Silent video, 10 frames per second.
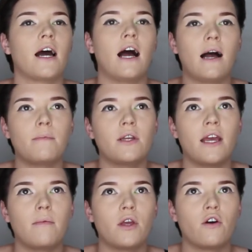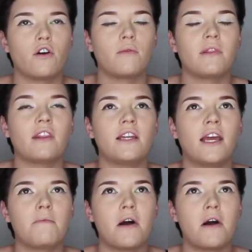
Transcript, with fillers: Harmon coming home, the name